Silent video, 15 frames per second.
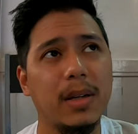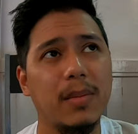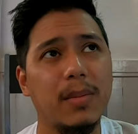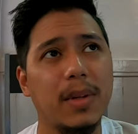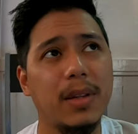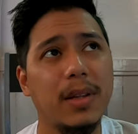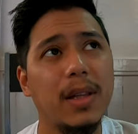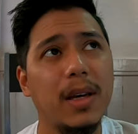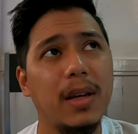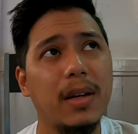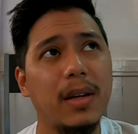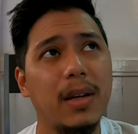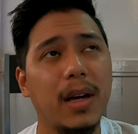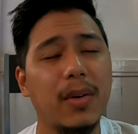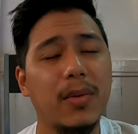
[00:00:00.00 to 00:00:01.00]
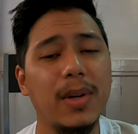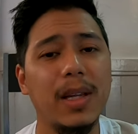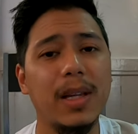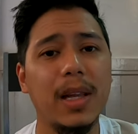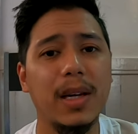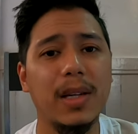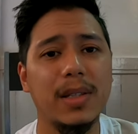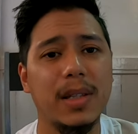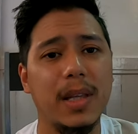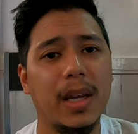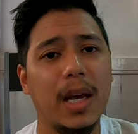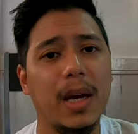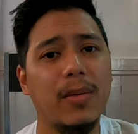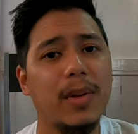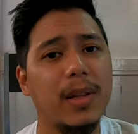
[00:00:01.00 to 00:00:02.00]
But then I realized that
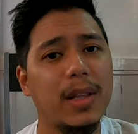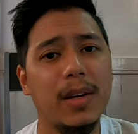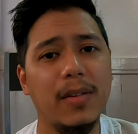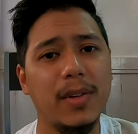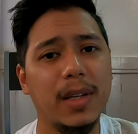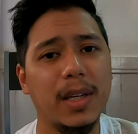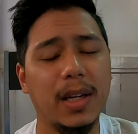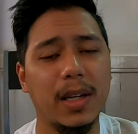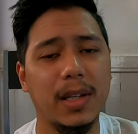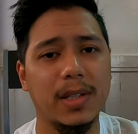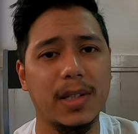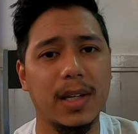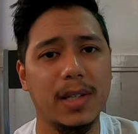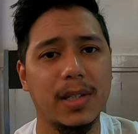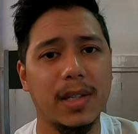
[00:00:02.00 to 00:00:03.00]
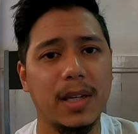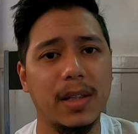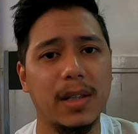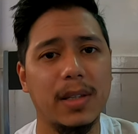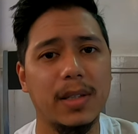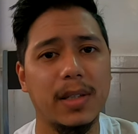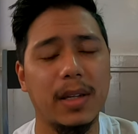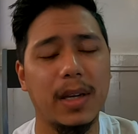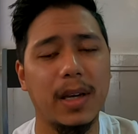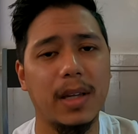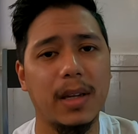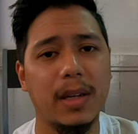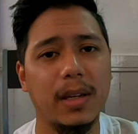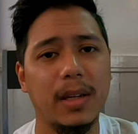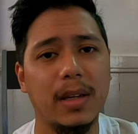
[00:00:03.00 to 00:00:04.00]
I will never get a chance like this again.
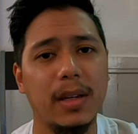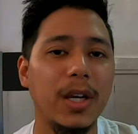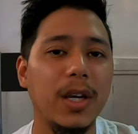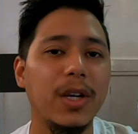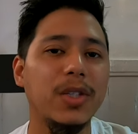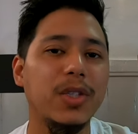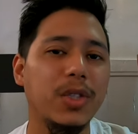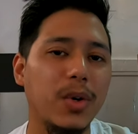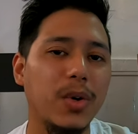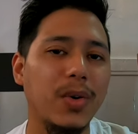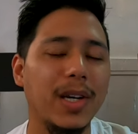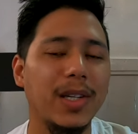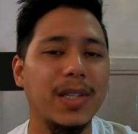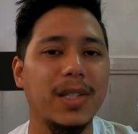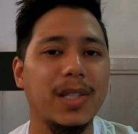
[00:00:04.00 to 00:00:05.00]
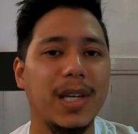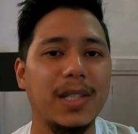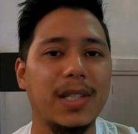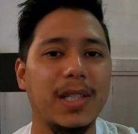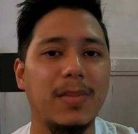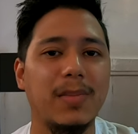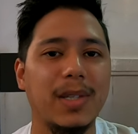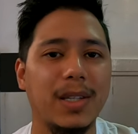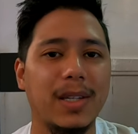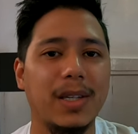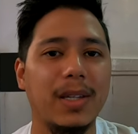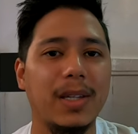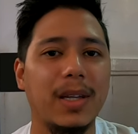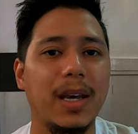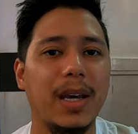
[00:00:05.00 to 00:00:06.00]
So I just accepted
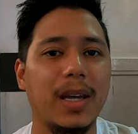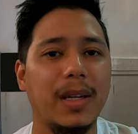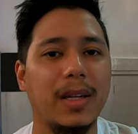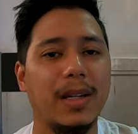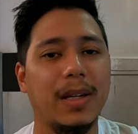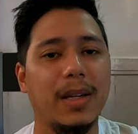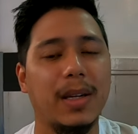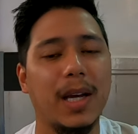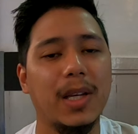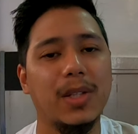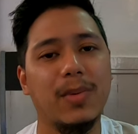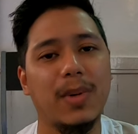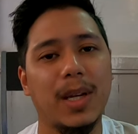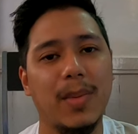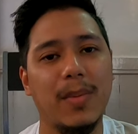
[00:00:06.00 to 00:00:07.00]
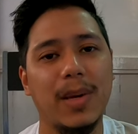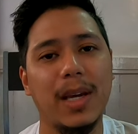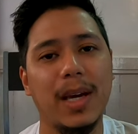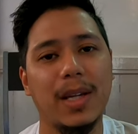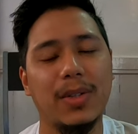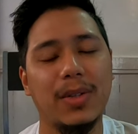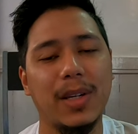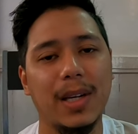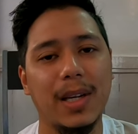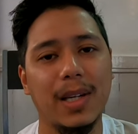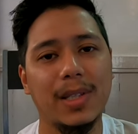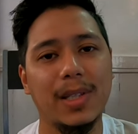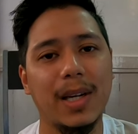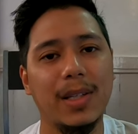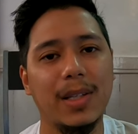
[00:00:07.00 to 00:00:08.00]
it, and that's when I began to get
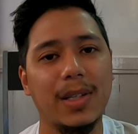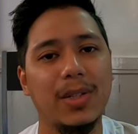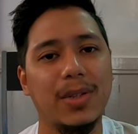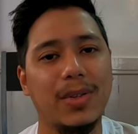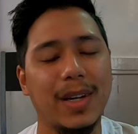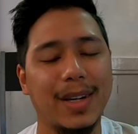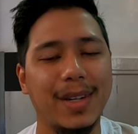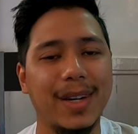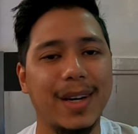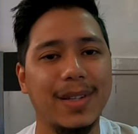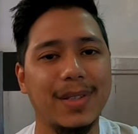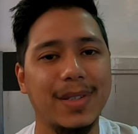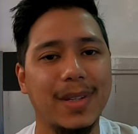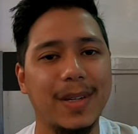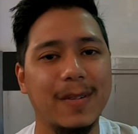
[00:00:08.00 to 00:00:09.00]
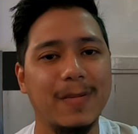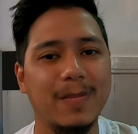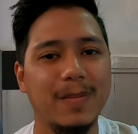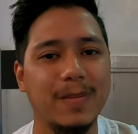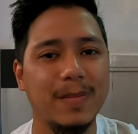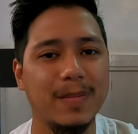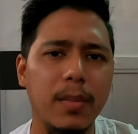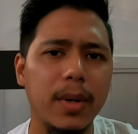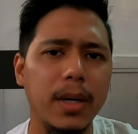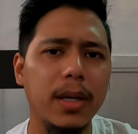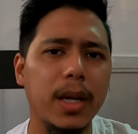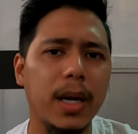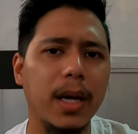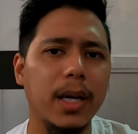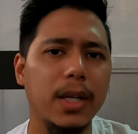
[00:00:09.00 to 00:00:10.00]
excited to get Darcy.
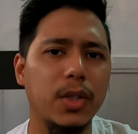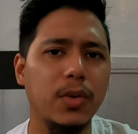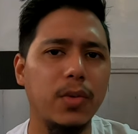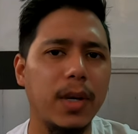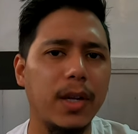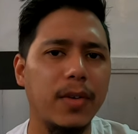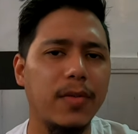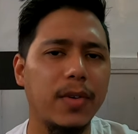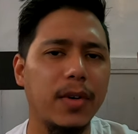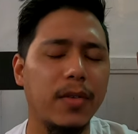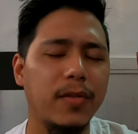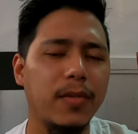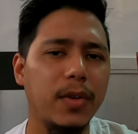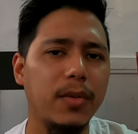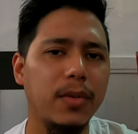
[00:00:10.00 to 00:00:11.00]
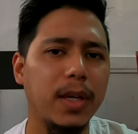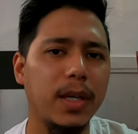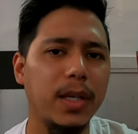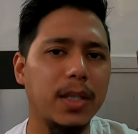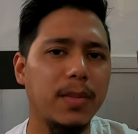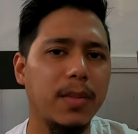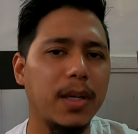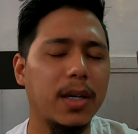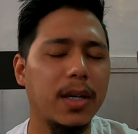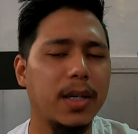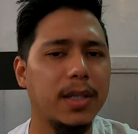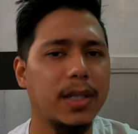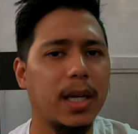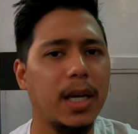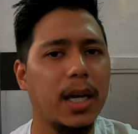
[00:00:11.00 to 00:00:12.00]
But I had to wait for a few days
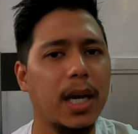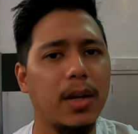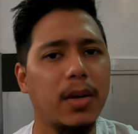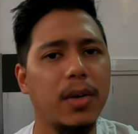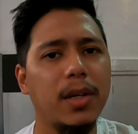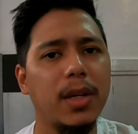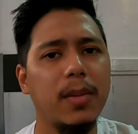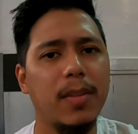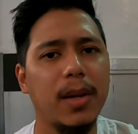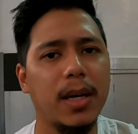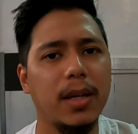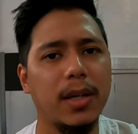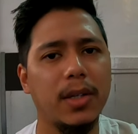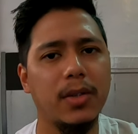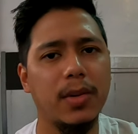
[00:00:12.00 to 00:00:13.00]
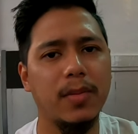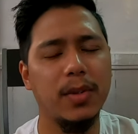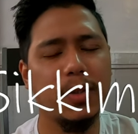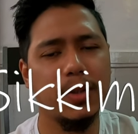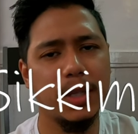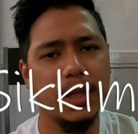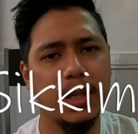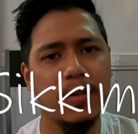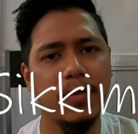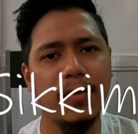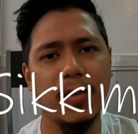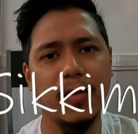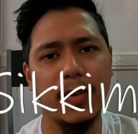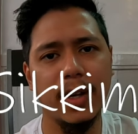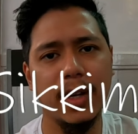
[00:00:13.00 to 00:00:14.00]
because I had already planned a trip to Sikkim
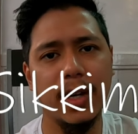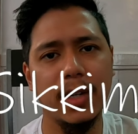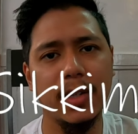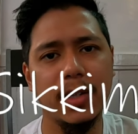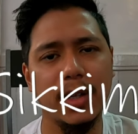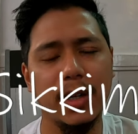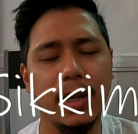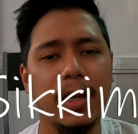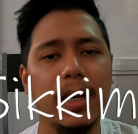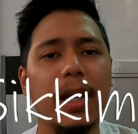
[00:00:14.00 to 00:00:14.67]
for vacation.